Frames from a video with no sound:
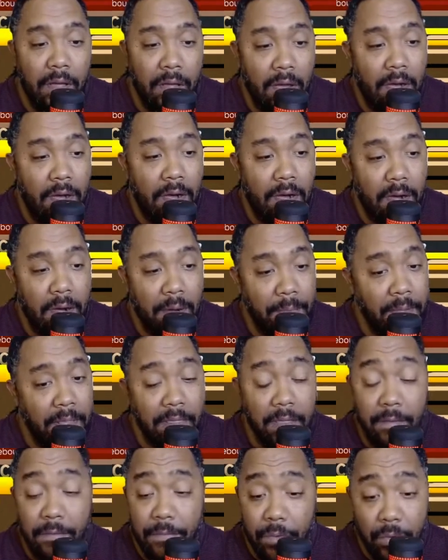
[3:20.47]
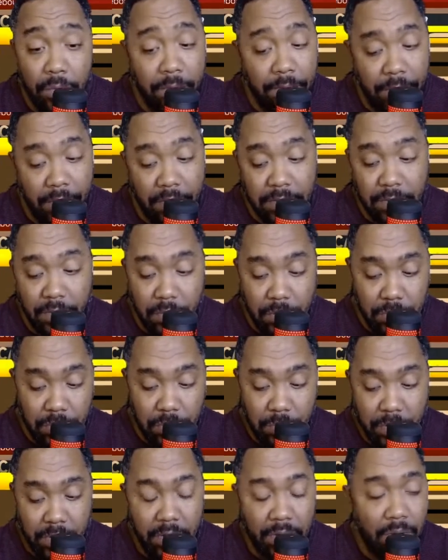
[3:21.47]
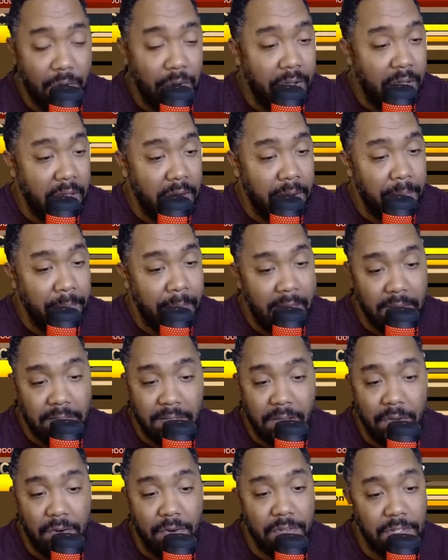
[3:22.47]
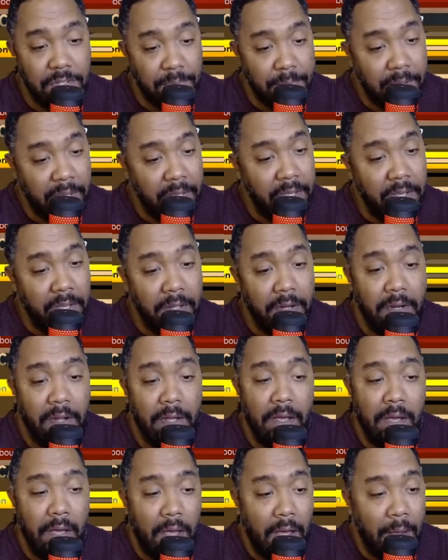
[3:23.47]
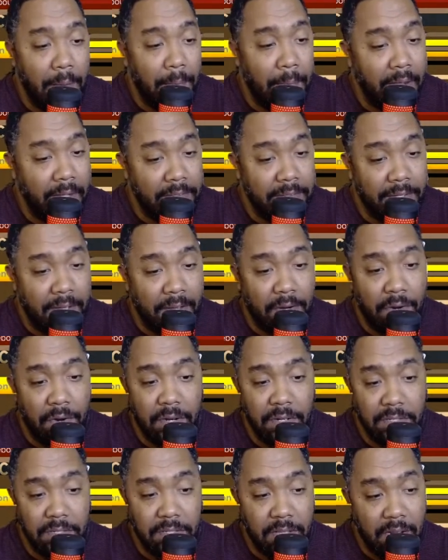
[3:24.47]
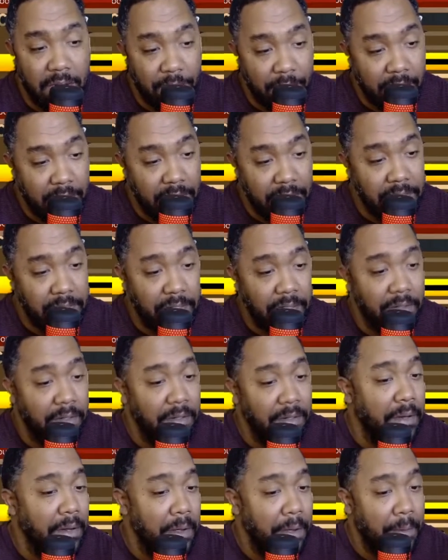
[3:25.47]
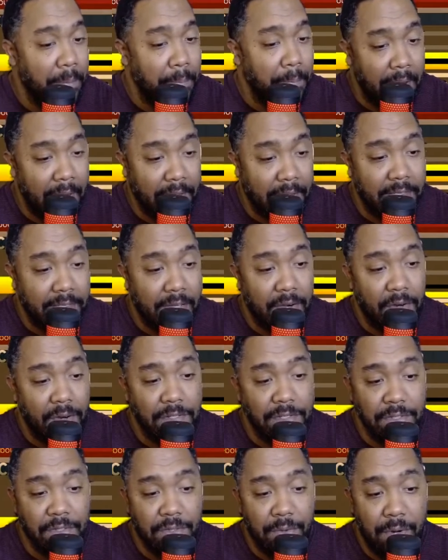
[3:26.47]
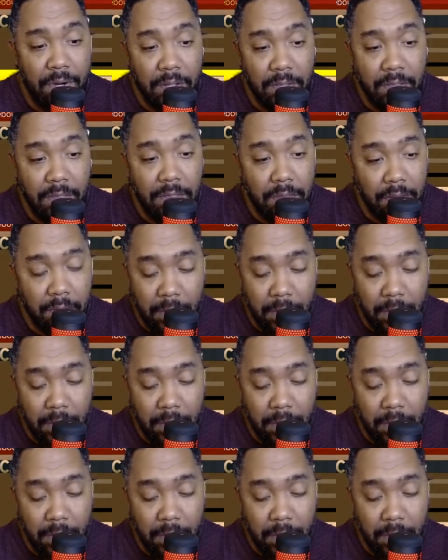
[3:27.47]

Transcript: And then for the physicals, we're going to go ahead and max out our speed, max out our acceleration, max out our strength,